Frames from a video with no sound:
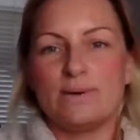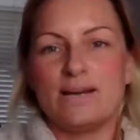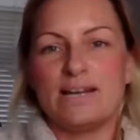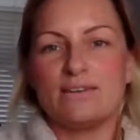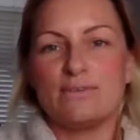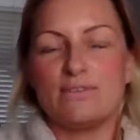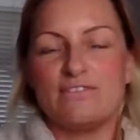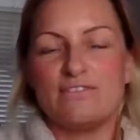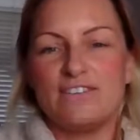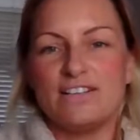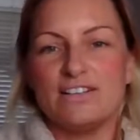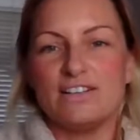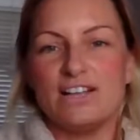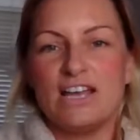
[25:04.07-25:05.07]
the way that we
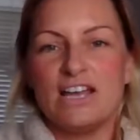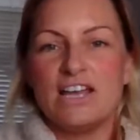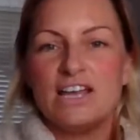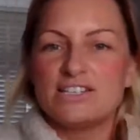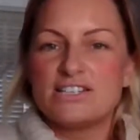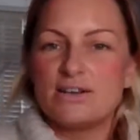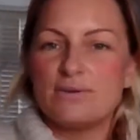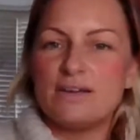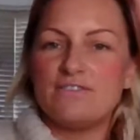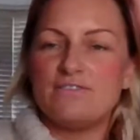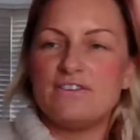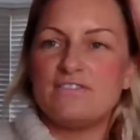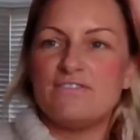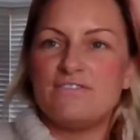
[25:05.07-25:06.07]
feel. So
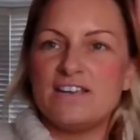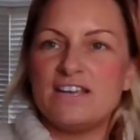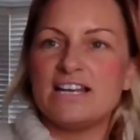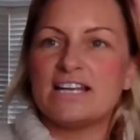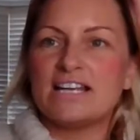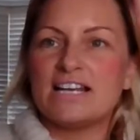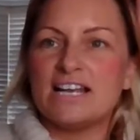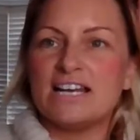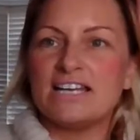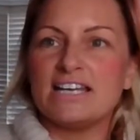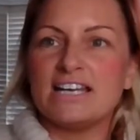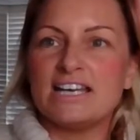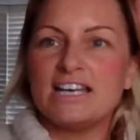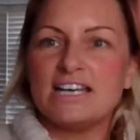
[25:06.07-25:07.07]
if you're feeling
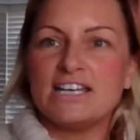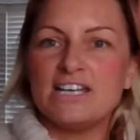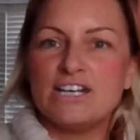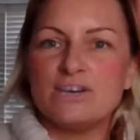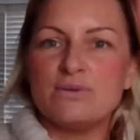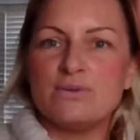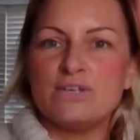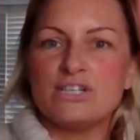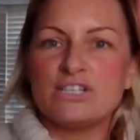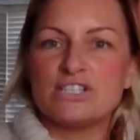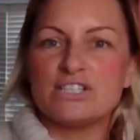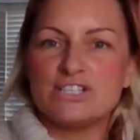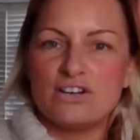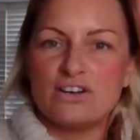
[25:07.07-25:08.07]
like, you know,
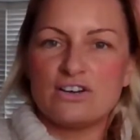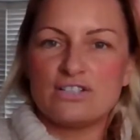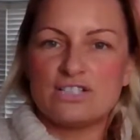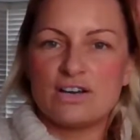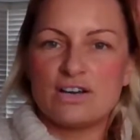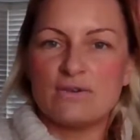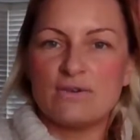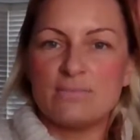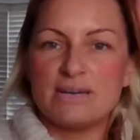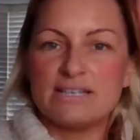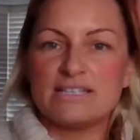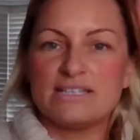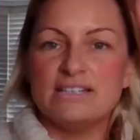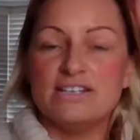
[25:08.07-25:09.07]
you're starting to go a
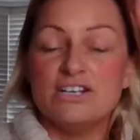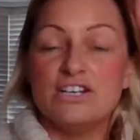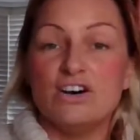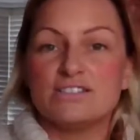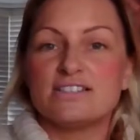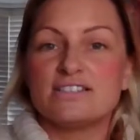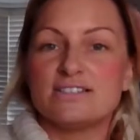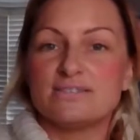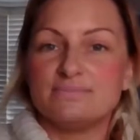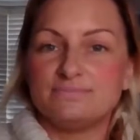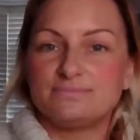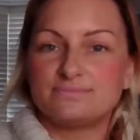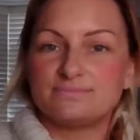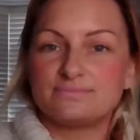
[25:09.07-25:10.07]
bit nuts,
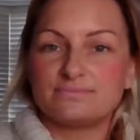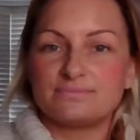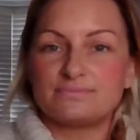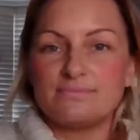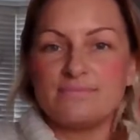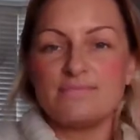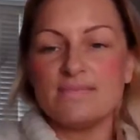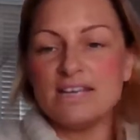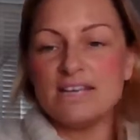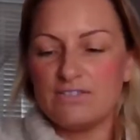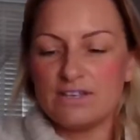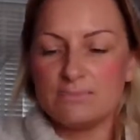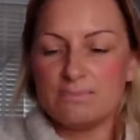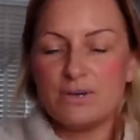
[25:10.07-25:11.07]

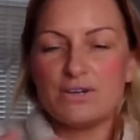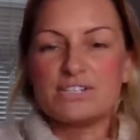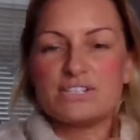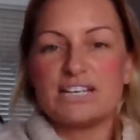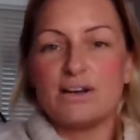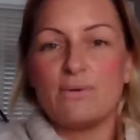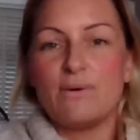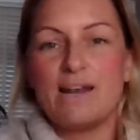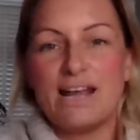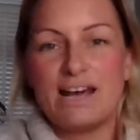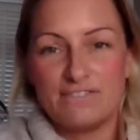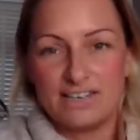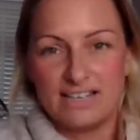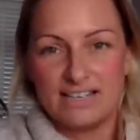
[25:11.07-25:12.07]
if you're bursting out
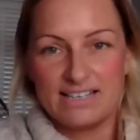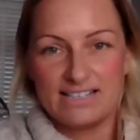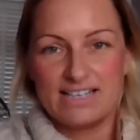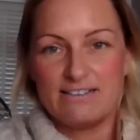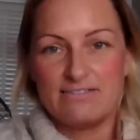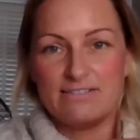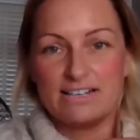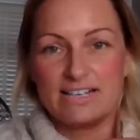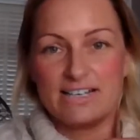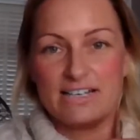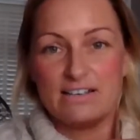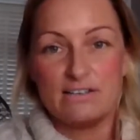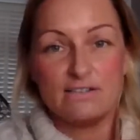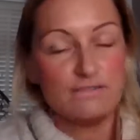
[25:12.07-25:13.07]
laughing
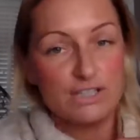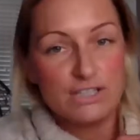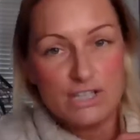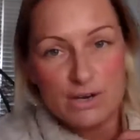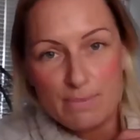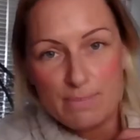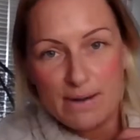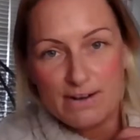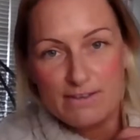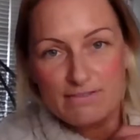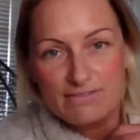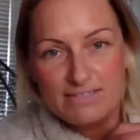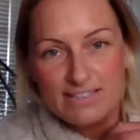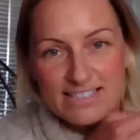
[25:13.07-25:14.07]
hysterically for no
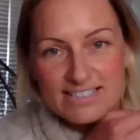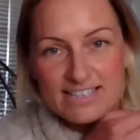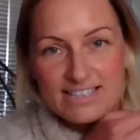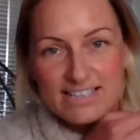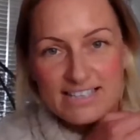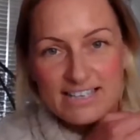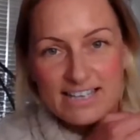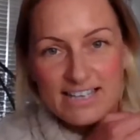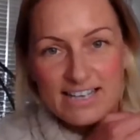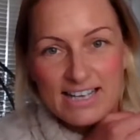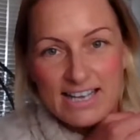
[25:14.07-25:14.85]
apparent reason,